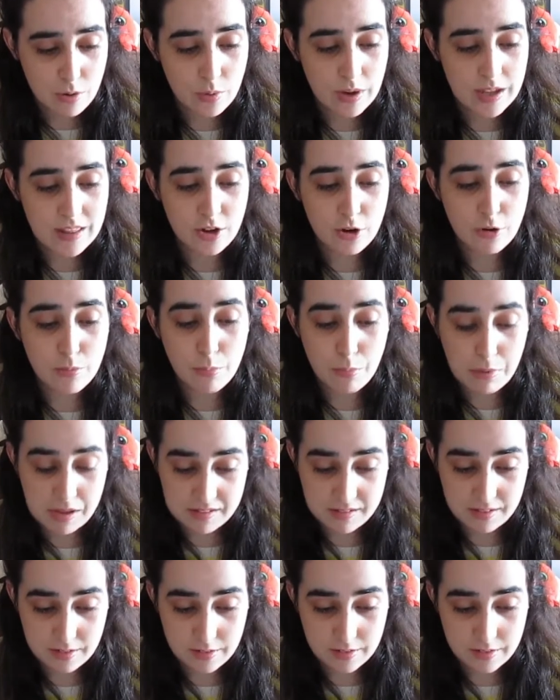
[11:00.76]
and her
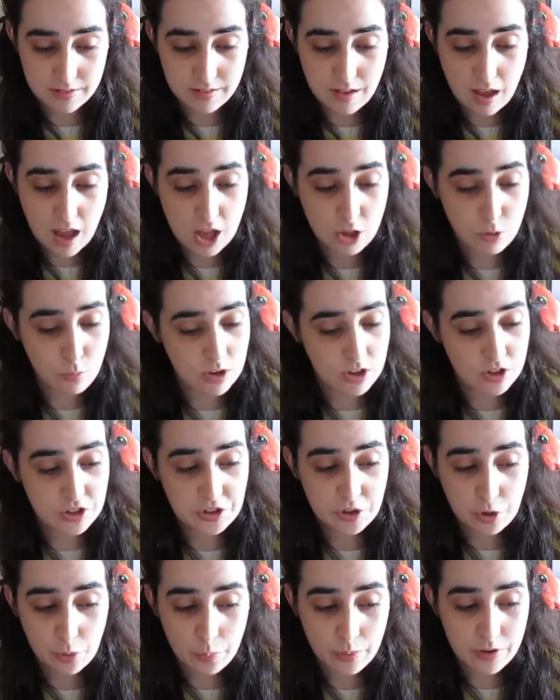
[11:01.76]
muscles, and when
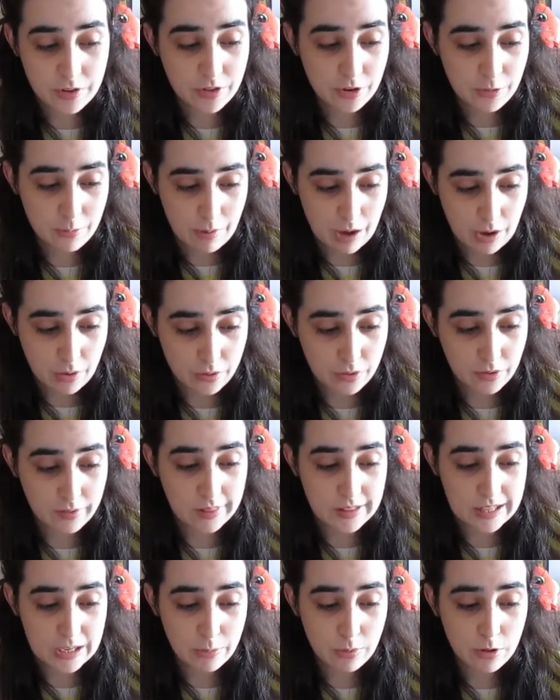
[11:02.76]
she opened her mouth,
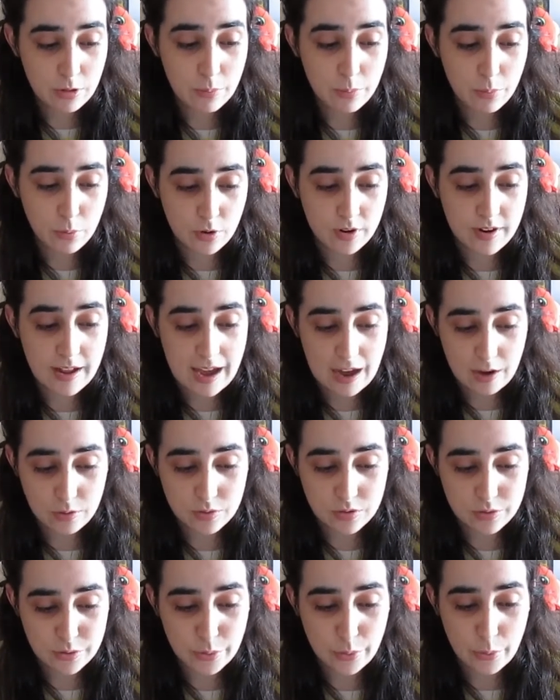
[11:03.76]
liquid poured
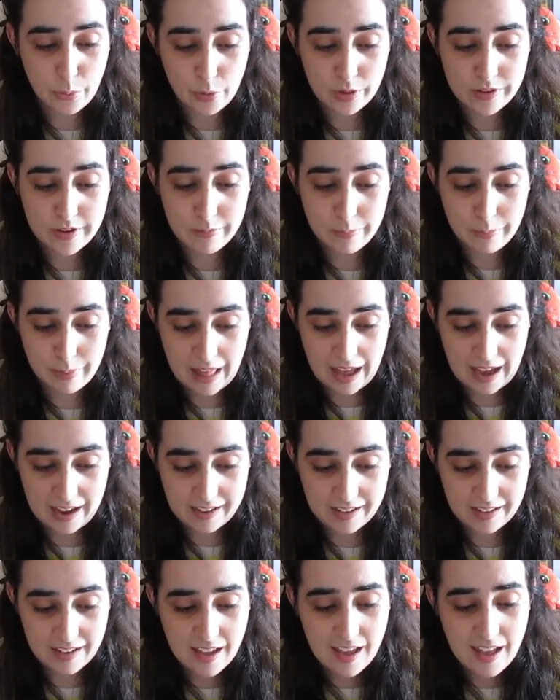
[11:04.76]
out, golden
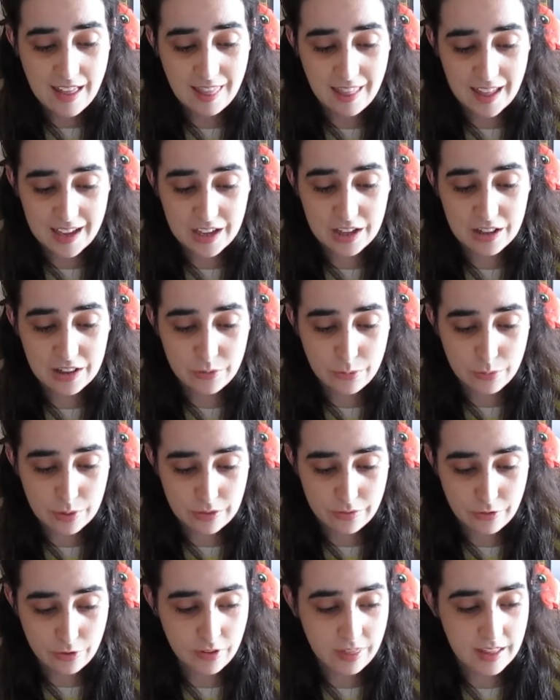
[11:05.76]
black, like a
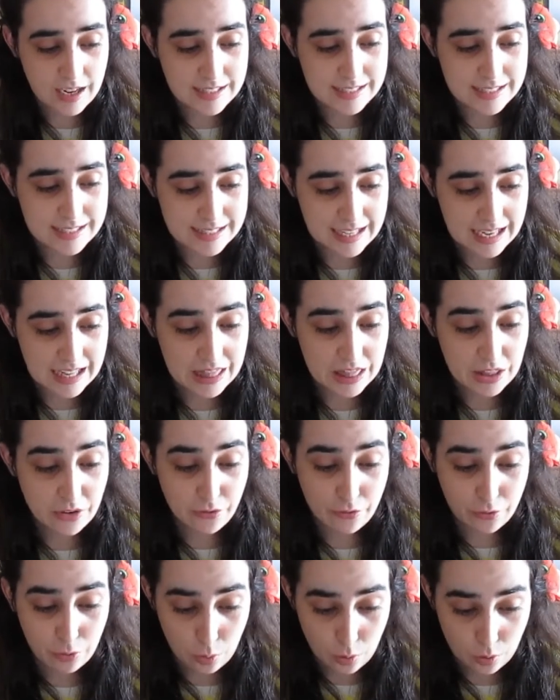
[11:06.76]
river that stained the
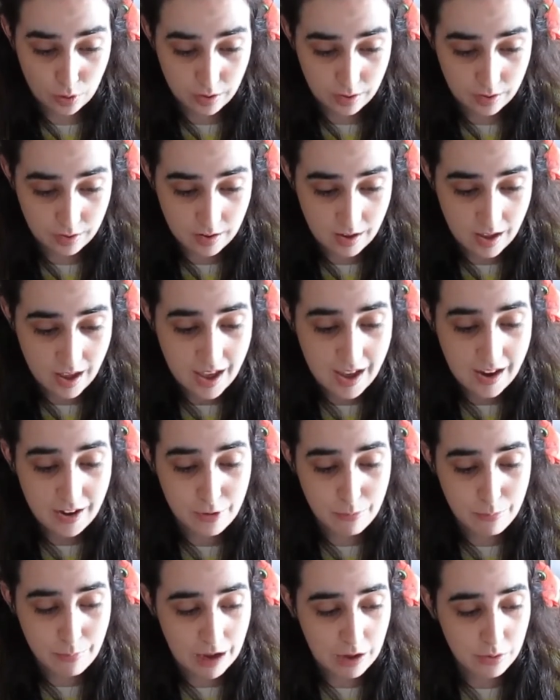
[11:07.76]
floor.
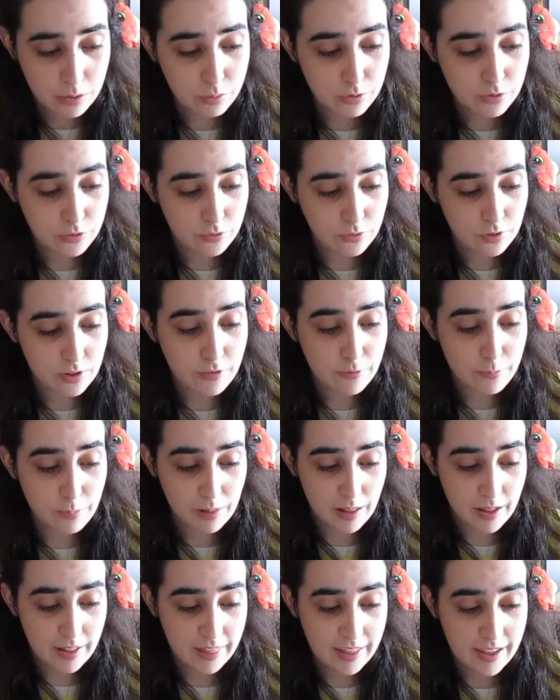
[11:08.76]
Her mouth was full of
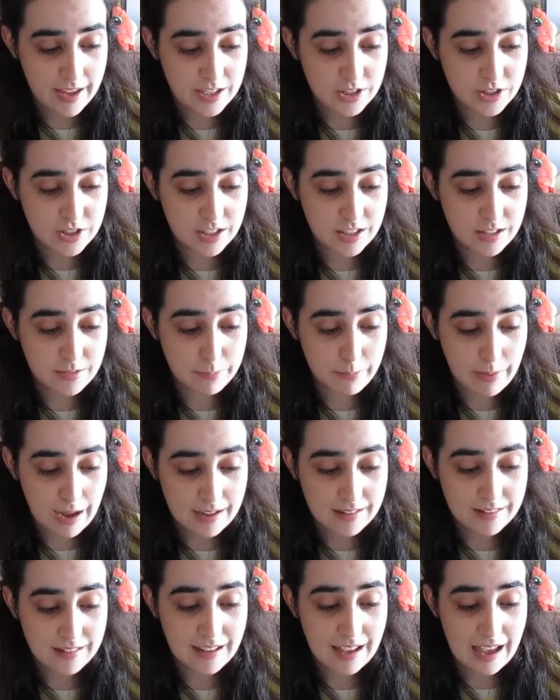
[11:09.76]
blood, and she
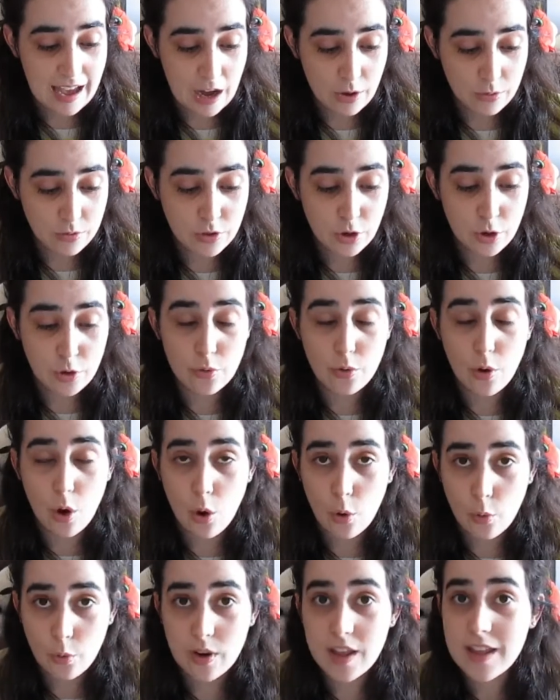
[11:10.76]
spat out her
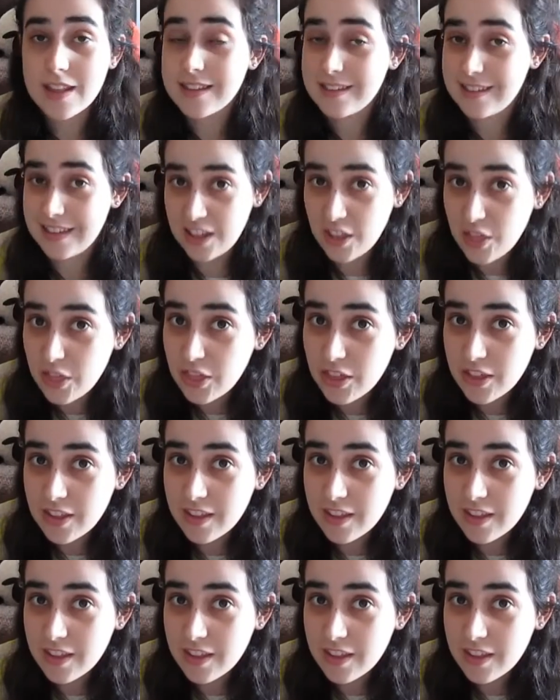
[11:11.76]
own teeth.